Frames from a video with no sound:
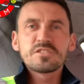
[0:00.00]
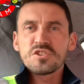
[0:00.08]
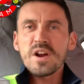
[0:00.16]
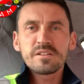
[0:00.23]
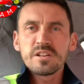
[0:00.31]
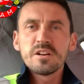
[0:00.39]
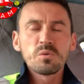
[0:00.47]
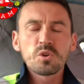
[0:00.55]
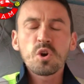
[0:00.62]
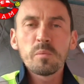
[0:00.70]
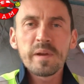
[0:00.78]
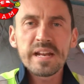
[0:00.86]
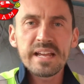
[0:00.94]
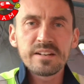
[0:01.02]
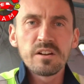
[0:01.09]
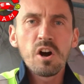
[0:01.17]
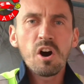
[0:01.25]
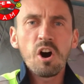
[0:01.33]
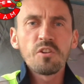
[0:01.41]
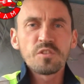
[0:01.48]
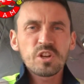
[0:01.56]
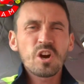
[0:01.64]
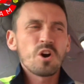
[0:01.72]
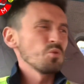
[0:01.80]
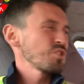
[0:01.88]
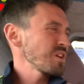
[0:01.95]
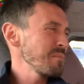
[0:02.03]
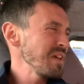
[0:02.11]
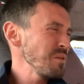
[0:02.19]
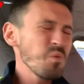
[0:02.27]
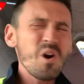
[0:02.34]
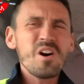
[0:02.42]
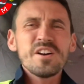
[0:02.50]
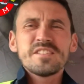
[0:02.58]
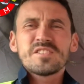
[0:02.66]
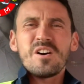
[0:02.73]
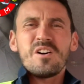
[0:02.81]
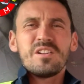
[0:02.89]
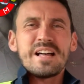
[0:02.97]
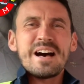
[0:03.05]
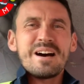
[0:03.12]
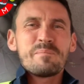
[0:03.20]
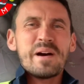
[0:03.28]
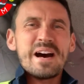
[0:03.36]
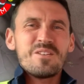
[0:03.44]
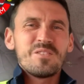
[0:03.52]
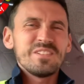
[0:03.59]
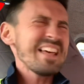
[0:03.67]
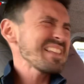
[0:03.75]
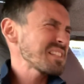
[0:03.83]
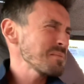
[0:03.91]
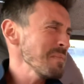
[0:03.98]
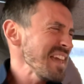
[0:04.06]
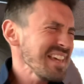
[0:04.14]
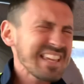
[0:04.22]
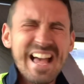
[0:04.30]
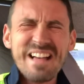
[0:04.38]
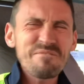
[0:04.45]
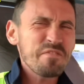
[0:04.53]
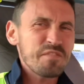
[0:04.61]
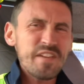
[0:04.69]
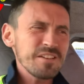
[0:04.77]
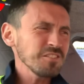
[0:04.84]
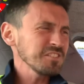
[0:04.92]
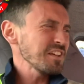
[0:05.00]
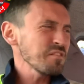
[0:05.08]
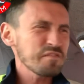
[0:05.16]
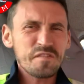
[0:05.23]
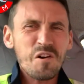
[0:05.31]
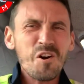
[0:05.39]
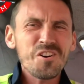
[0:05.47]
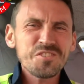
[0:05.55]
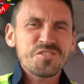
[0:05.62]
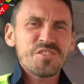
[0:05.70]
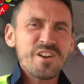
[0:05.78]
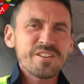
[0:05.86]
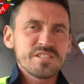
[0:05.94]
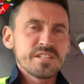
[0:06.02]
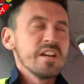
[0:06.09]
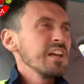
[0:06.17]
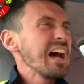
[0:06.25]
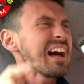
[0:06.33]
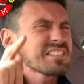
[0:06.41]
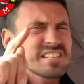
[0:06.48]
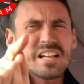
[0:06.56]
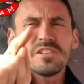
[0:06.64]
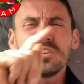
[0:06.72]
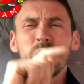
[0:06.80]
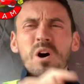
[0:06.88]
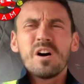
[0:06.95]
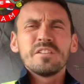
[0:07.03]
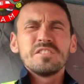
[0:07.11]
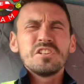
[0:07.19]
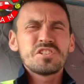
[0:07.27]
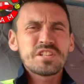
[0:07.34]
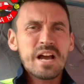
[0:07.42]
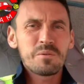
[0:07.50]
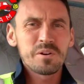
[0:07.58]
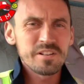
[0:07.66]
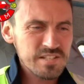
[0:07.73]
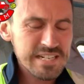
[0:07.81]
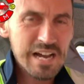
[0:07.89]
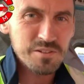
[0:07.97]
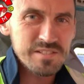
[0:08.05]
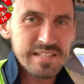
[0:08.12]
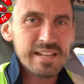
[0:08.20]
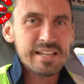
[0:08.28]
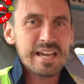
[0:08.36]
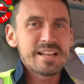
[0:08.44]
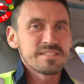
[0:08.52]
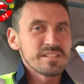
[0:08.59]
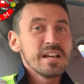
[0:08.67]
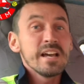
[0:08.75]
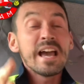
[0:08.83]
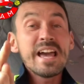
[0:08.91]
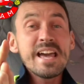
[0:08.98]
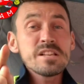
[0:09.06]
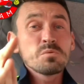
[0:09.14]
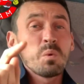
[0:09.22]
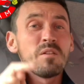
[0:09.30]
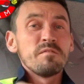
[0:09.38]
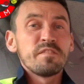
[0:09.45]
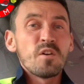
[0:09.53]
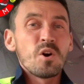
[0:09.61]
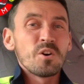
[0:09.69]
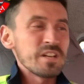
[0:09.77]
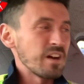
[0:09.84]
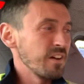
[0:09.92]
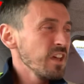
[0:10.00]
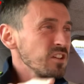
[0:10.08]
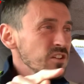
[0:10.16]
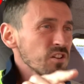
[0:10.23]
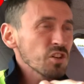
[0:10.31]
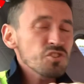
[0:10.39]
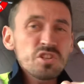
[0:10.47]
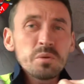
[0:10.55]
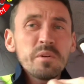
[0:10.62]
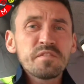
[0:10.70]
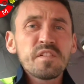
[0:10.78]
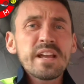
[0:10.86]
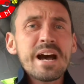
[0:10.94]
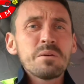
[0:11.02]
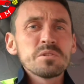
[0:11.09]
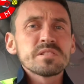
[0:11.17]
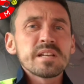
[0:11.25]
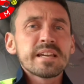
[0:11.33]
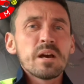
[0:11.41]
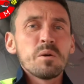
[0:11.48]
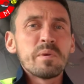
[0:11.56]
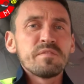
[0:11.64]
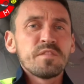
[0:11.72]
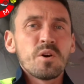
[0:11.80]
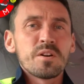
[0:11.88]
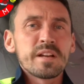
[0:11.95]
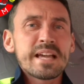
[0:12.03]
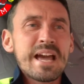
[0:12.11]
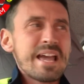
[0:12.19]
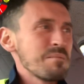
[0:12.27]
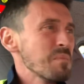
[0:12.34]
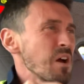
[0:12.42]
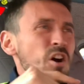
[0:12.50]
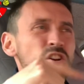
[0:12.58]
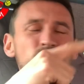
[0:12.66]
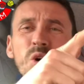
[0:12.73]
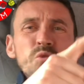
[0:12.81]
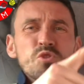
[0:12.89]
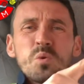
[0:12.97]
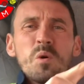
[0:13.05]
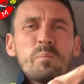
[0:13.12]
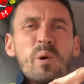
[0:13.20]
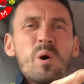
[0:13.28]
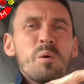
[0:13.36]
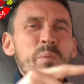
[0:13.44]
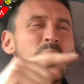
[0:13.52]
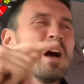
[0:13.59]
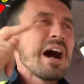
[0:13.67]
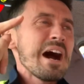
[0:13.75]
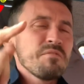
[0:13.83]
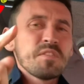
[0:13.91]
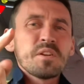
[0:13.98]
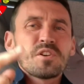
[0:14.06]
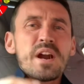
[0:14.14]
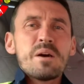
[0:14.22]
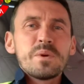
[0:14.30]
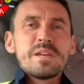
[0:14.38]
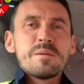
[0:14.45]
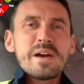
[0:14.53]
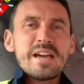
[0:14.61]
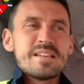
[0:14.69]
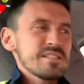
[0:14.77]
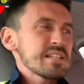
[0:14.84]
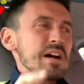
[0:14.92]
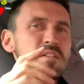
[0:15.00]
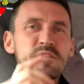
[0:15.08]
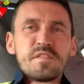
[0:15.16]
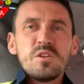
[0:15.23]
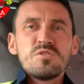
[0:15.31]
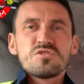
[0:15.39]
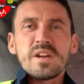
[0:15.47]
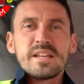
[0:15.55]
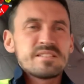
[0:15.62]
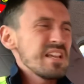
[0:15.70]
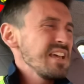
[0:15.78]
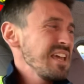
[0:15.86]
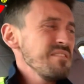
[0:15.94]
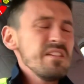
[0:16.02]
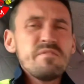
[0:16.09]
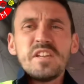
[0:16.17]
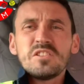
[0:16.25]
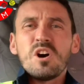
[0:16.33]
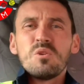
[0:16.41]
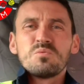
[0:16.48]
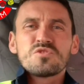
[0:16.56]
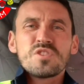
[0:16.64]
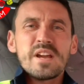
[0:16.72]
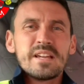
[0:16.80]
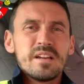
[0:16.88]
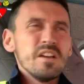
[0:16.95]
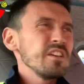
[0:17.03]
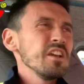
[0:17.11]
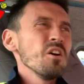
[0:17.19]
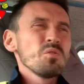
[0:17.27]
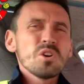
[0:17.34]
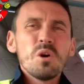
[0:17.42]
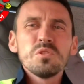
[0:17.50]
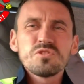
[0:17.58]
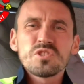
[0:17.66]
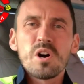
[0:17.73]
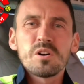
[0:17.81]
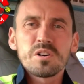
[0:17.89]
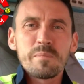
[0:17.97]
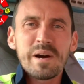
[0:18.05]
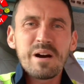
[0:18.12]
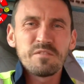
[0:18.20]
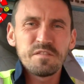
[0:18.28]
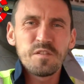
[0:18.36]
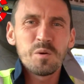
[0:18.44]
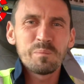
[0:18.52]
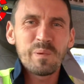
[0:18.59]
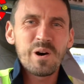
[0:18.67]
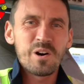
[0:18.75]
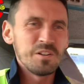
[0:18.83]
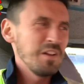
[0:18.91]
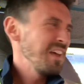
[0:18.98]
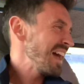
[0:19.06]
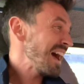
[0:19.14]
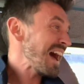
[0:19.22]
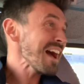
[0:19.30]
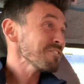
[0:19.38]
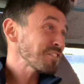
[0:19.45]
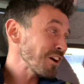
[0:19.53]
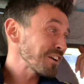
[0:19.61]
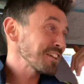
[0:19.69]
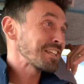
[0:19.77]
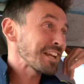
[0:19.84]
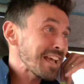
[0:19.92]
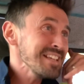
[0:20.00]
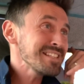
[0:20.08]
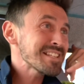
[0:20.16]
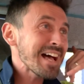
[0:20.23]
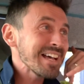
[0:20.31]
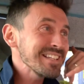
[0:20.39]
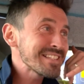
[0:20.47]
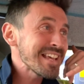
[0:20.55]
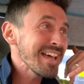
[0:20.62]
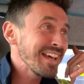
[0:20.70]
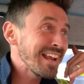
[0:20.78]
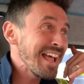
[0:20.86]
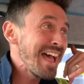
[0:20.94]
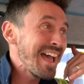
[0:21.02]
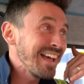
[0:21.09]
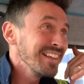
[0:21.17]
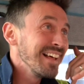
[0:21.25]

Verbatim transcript: are, you know, coming in on the coach. I mean, what is all that about? Let's make Anfield a fortress. I tell you what, you shower of scouse dickheads. Here's one for you. You've got two or three hours to kill before a game. Go to a pub, have the crap with your mates, have a few drinks. Even if you don't drink, you know, go and talk about football. I've got a great idea here.